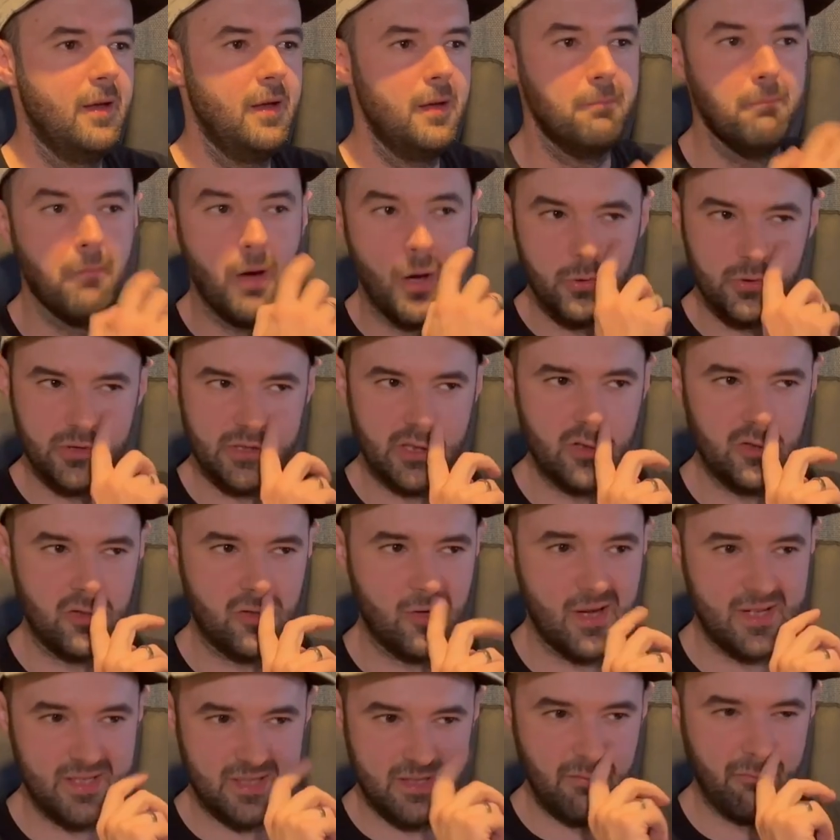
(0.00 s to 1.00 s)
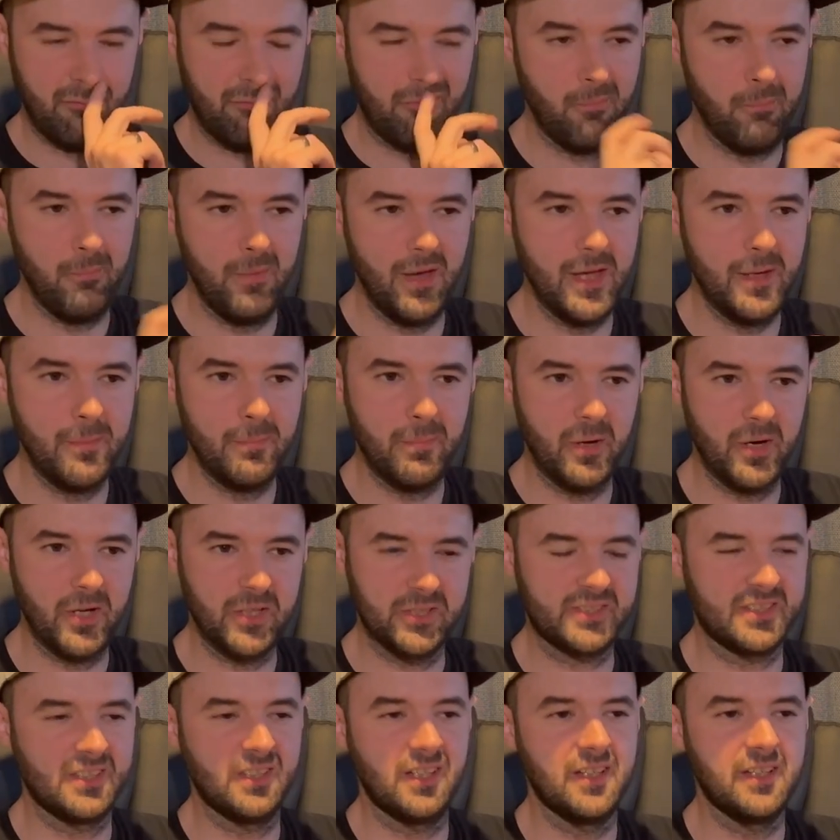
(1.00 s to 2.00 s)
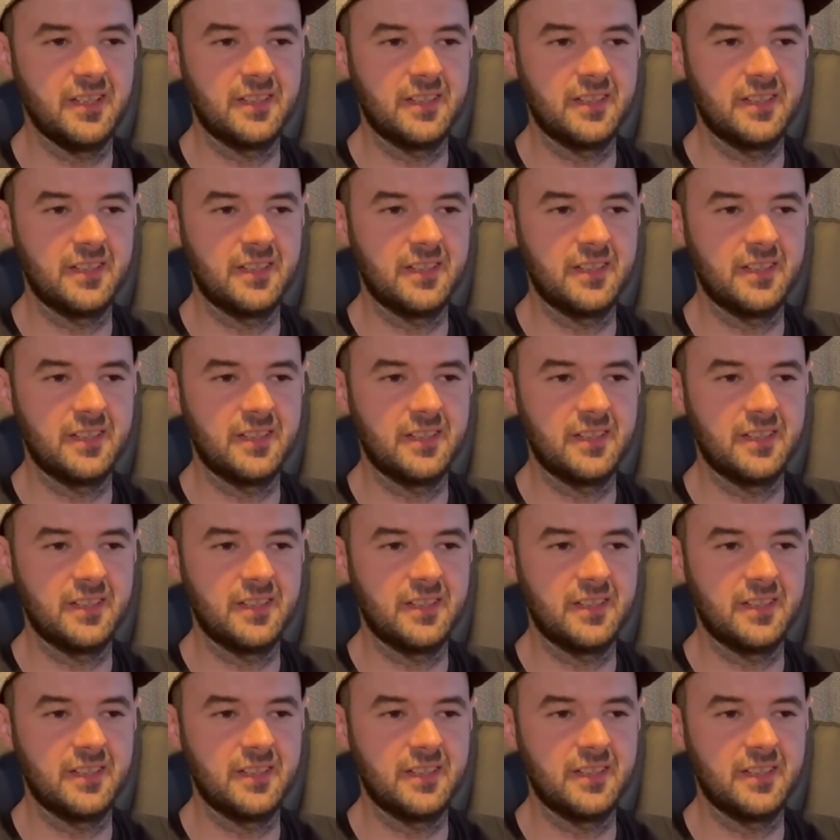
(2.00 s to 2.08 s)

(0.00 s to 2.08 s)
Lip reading: most interesting for me personally,